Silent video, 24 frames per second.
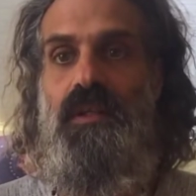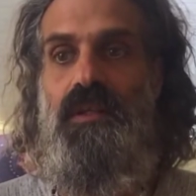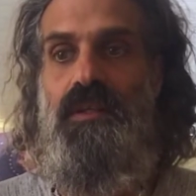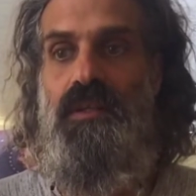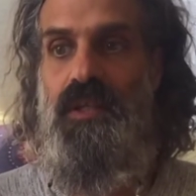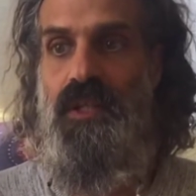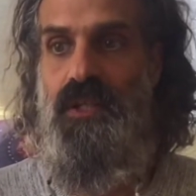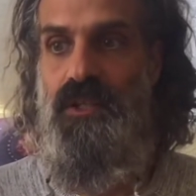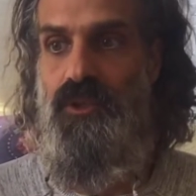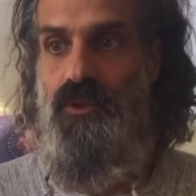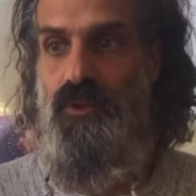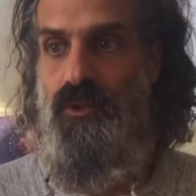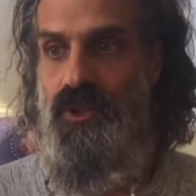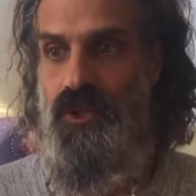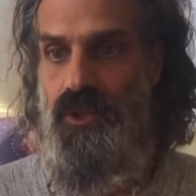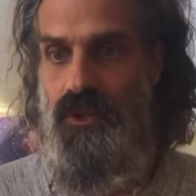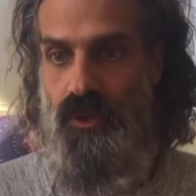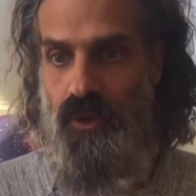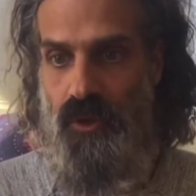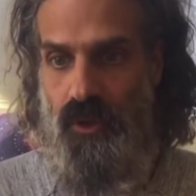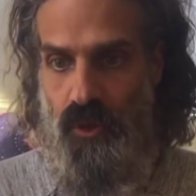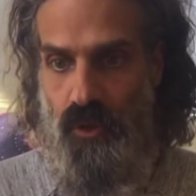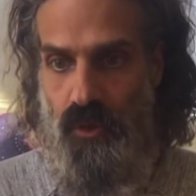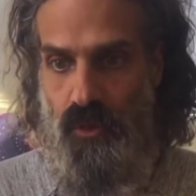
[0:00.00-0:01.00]
then you can
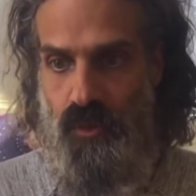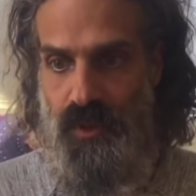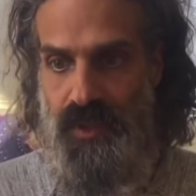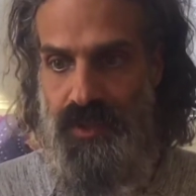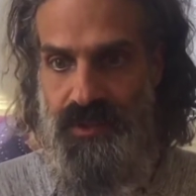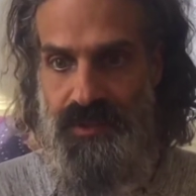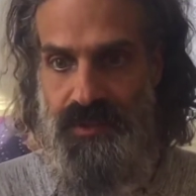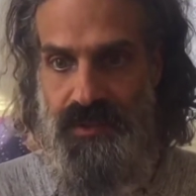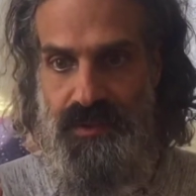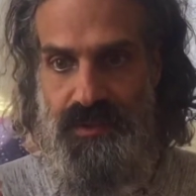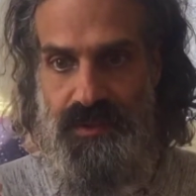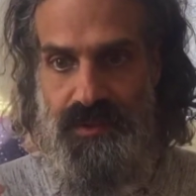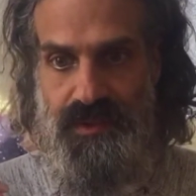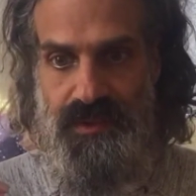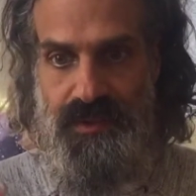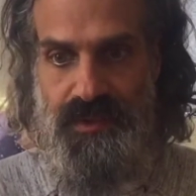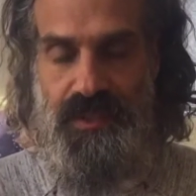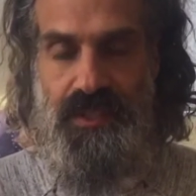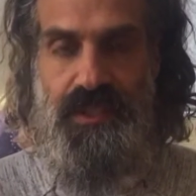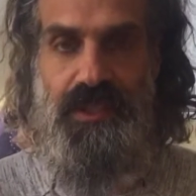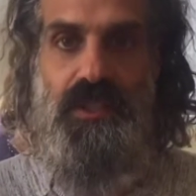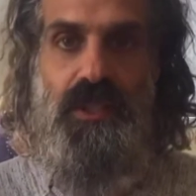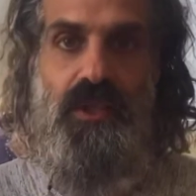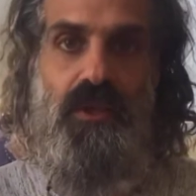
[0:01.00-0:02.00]
always
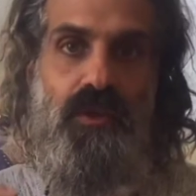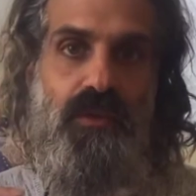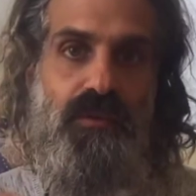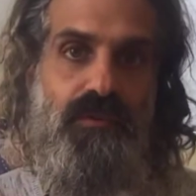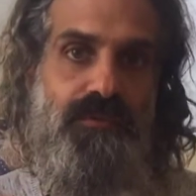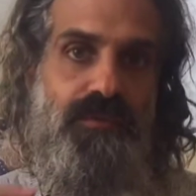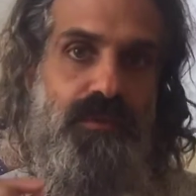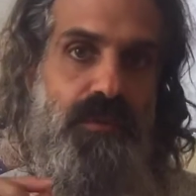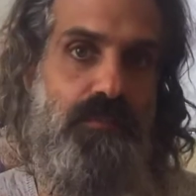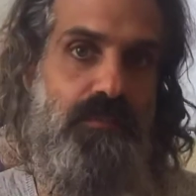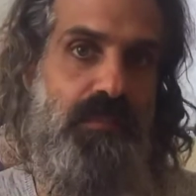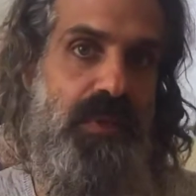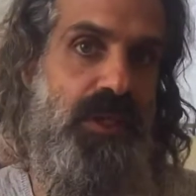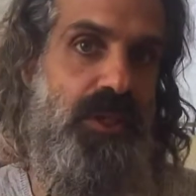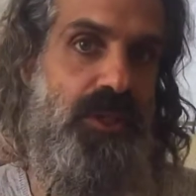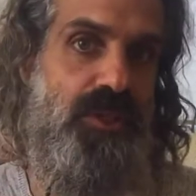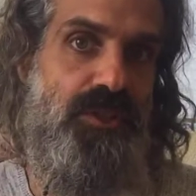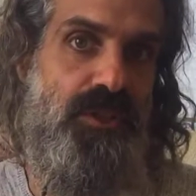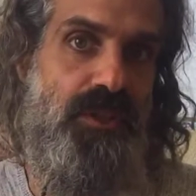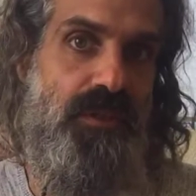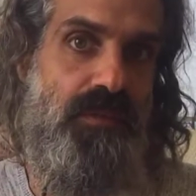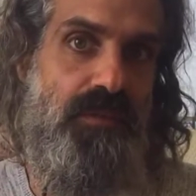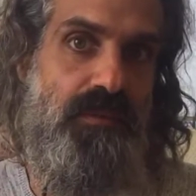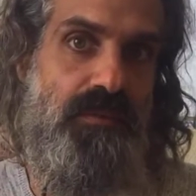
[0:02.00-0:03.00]
see the
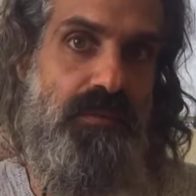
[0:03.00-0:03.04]
confirmation